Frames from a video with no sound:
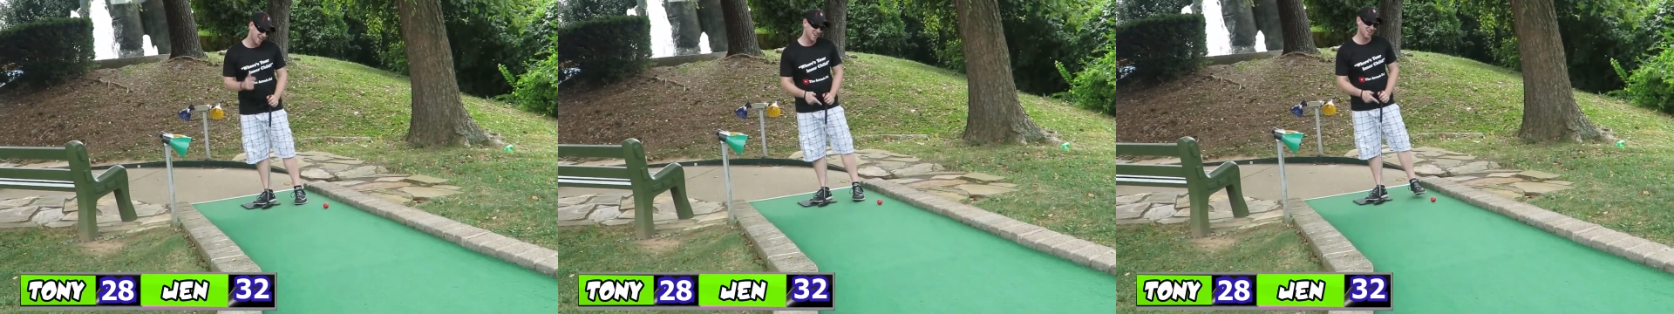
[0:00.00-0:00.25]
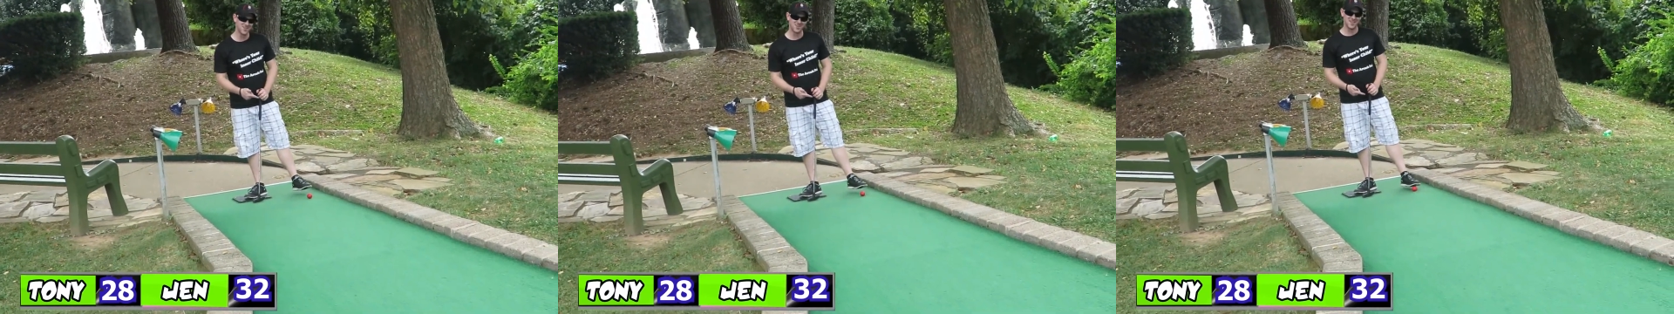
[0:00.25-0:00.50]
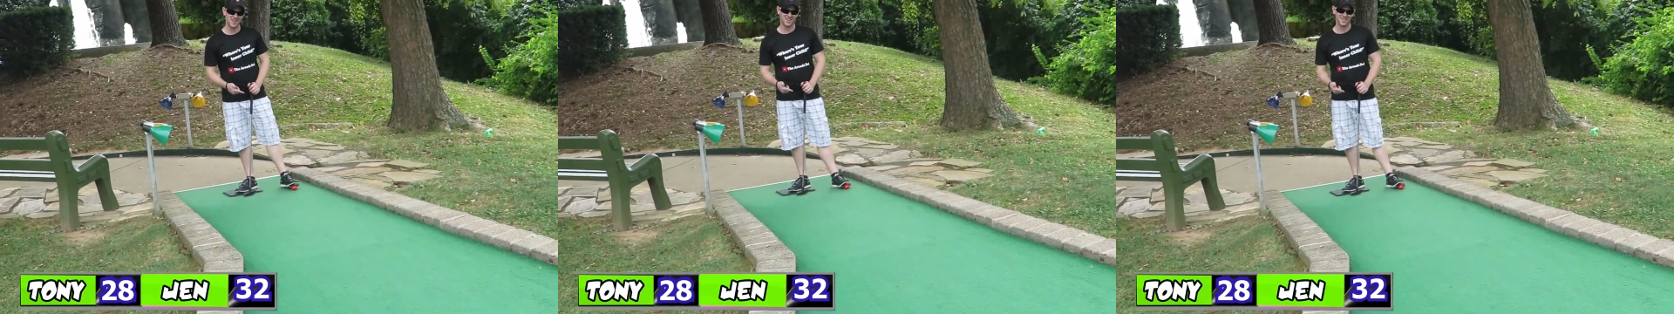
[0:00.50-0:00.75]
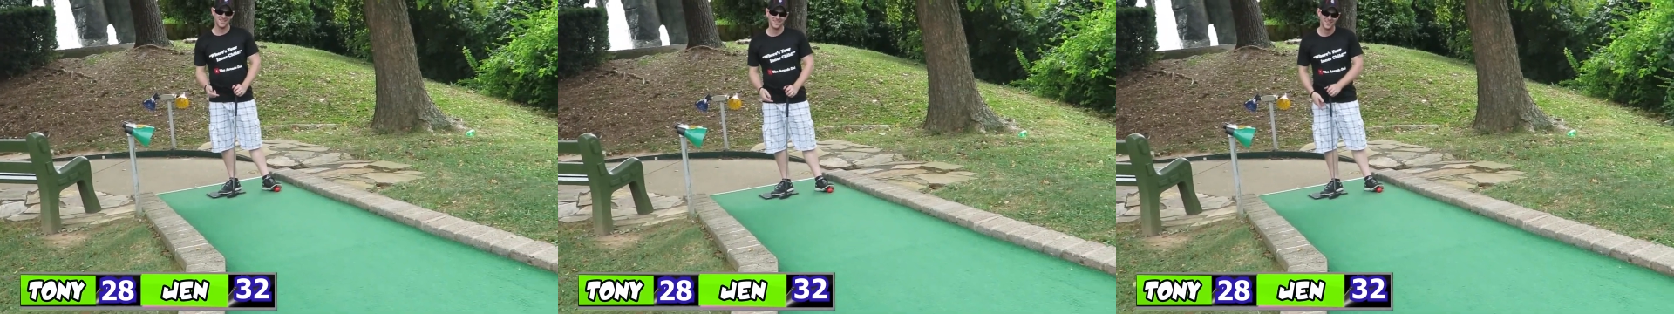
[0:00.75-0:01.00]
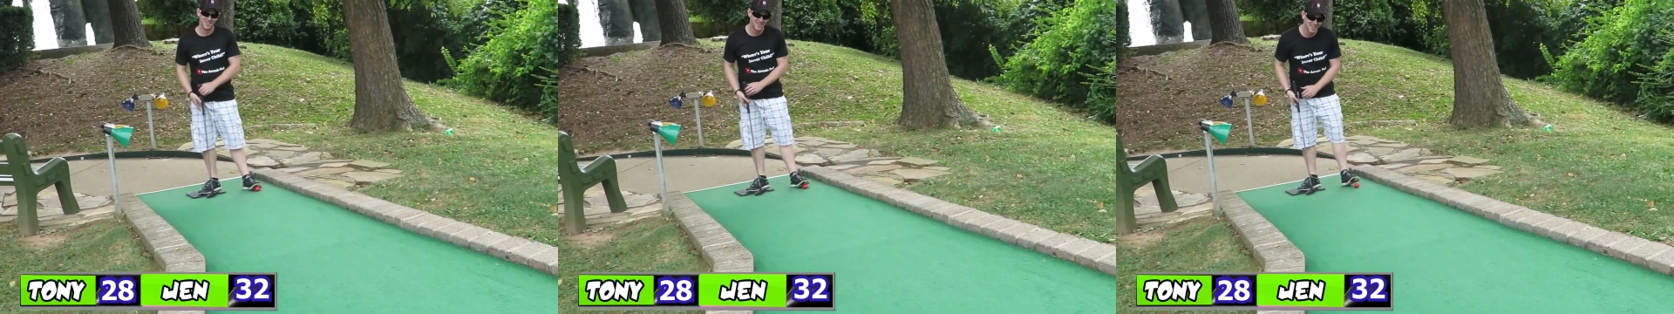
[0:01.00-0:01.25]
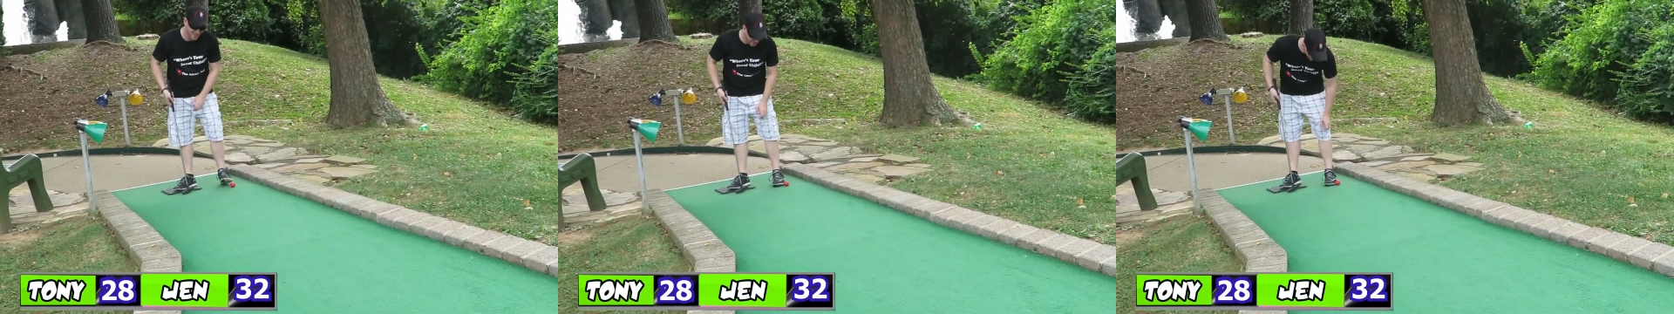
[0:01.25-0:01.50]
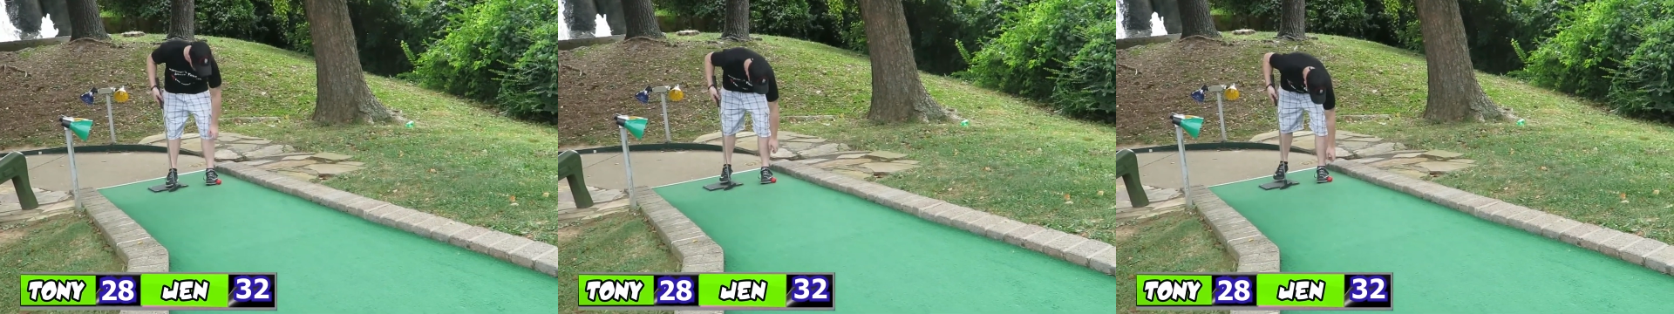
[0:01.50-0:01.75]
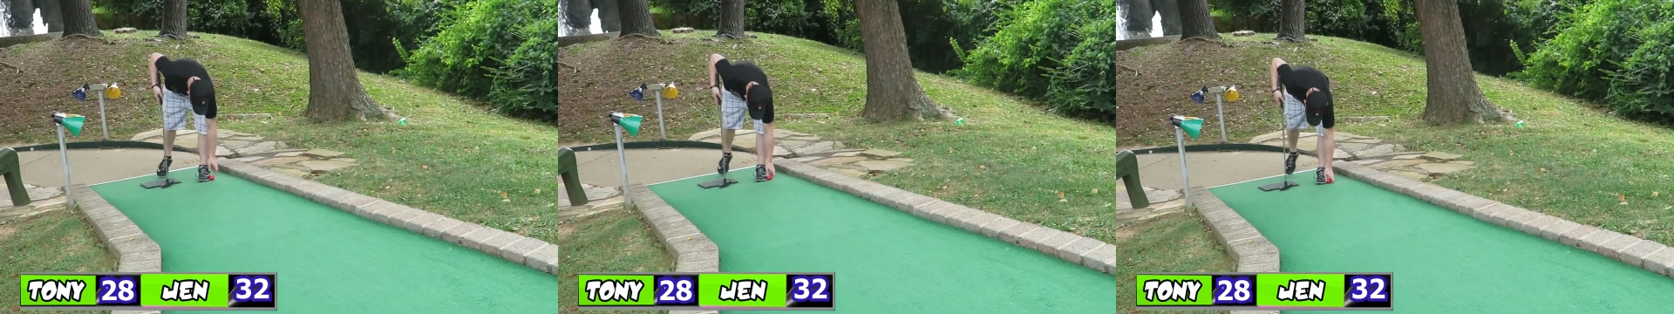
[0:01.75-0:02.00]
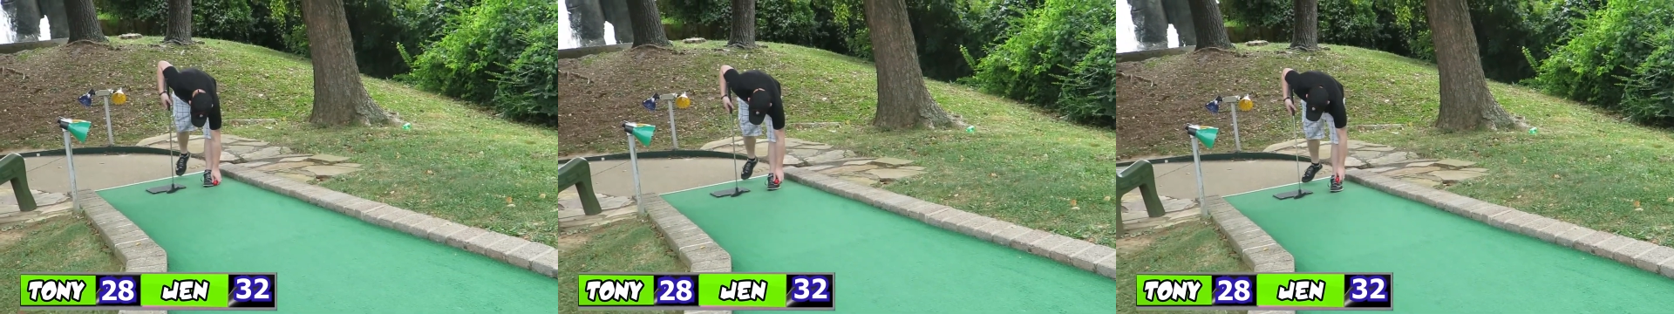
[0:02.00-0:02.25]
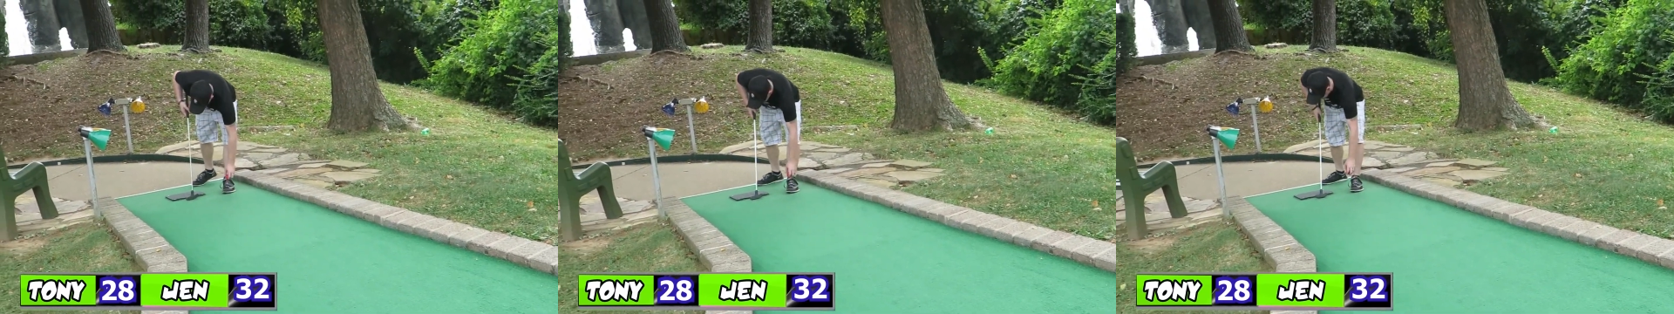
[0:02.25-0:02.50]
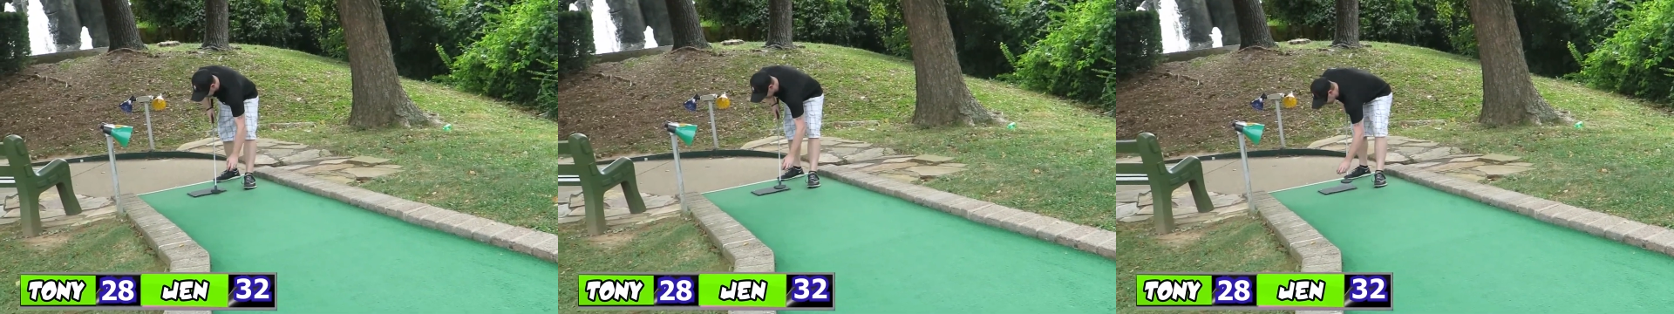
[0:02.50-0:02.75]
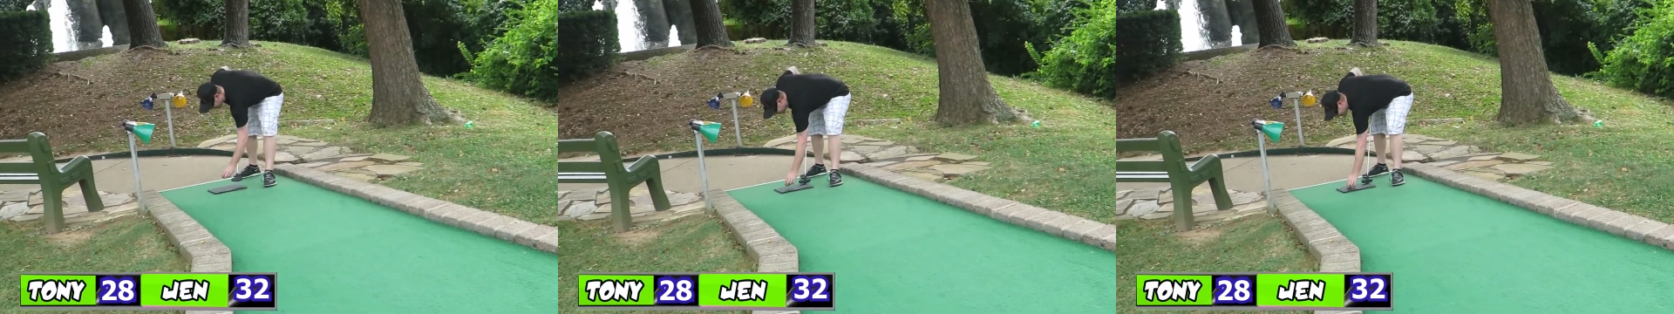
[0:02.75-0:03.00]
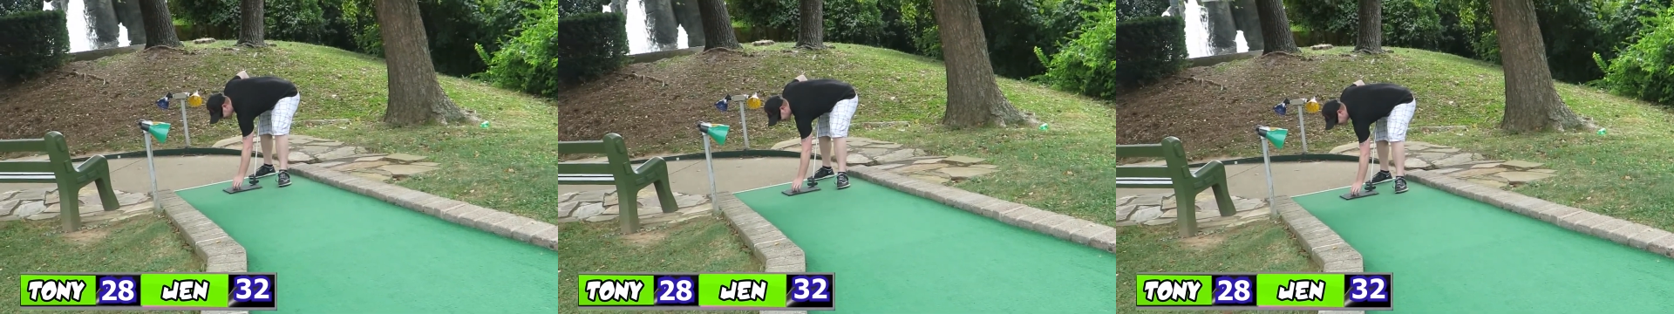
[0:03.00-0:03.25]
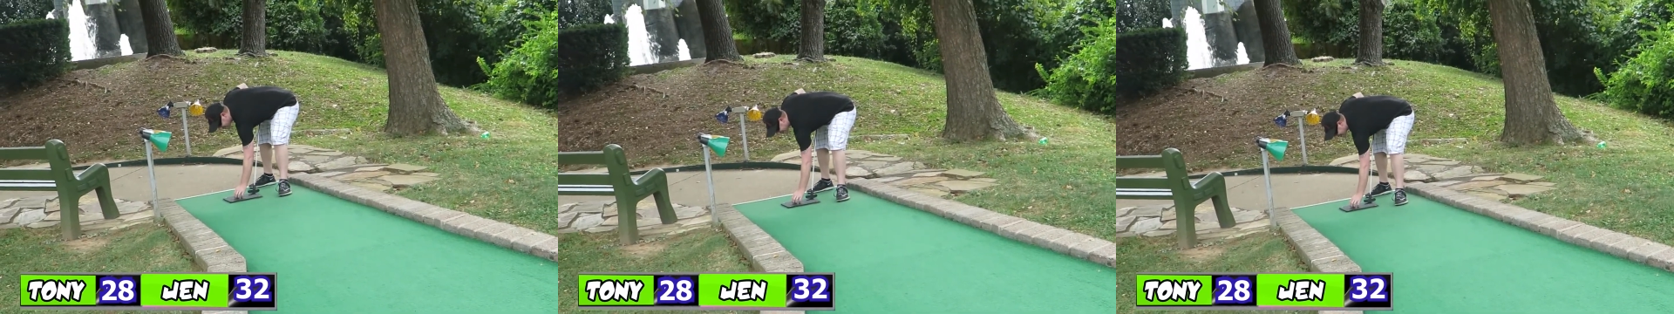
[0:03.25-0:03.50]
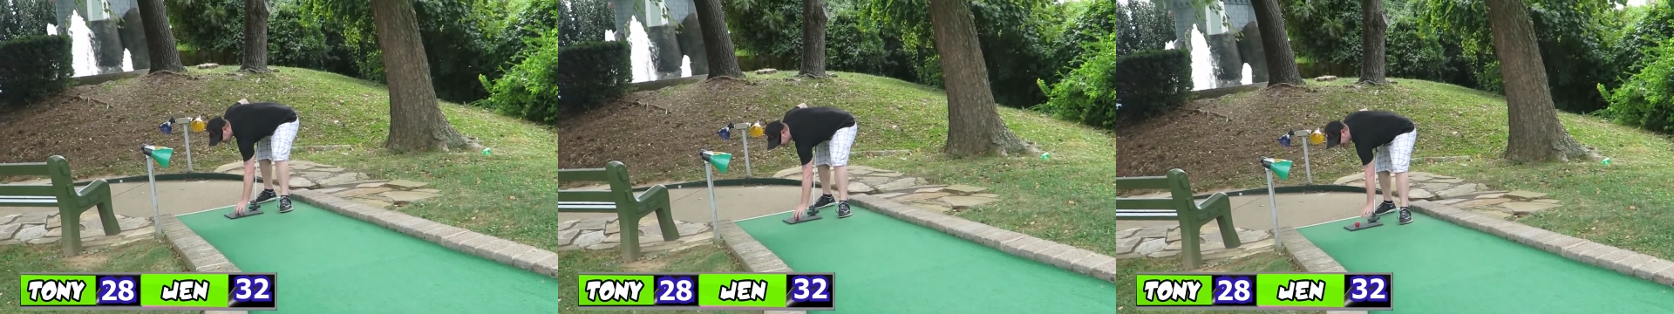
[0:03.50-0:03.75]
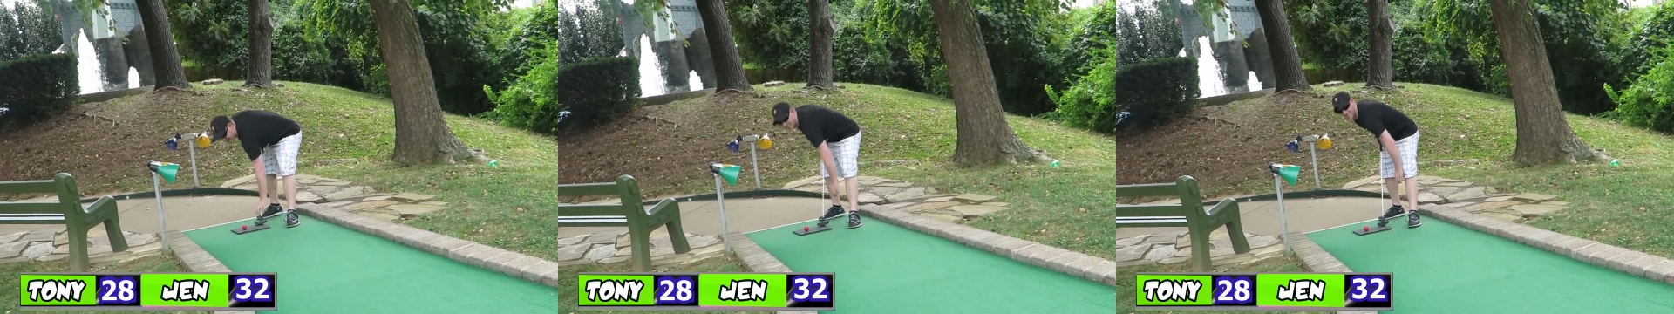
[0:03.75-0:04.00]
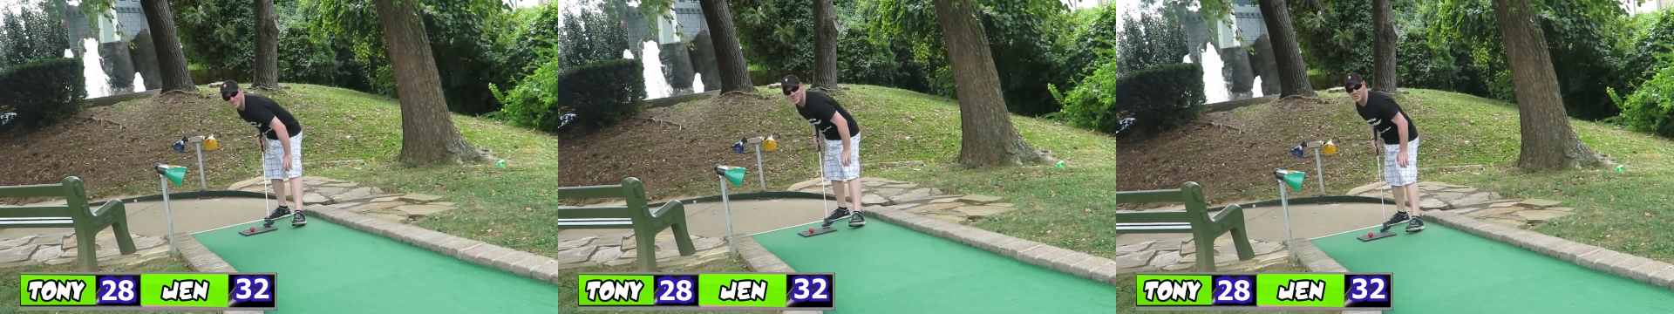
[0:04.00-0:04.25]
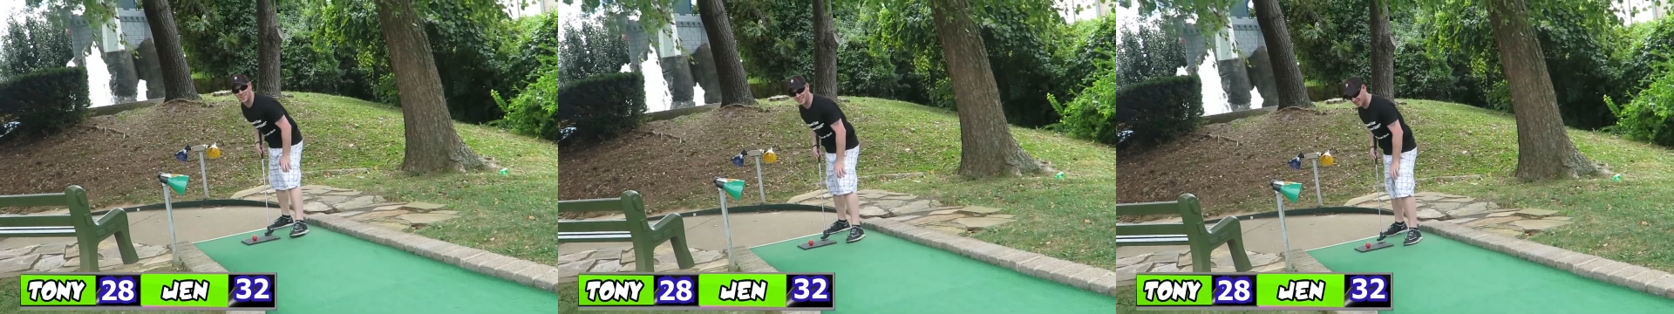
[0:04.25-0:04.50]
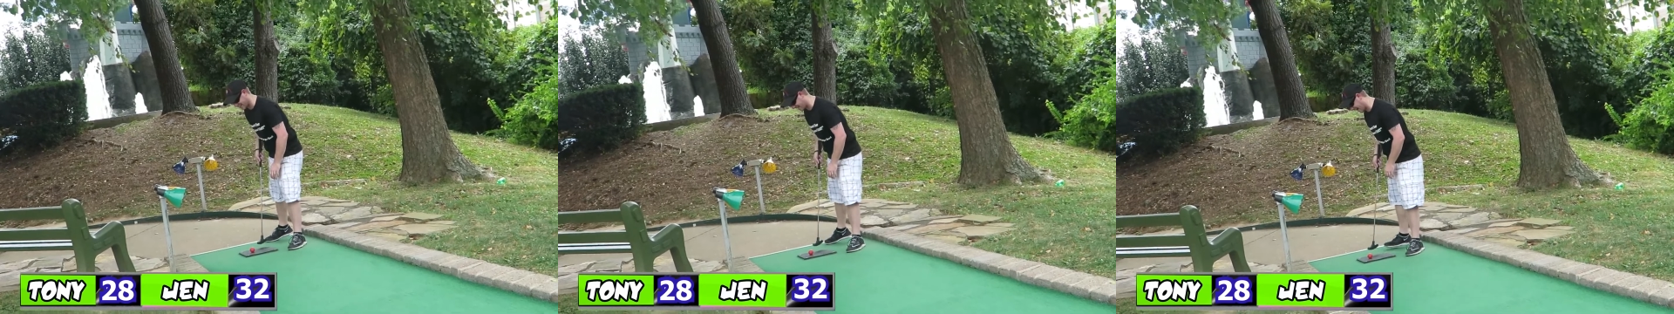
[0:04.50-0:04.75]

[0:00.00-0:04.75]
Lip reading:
(no speaker visible)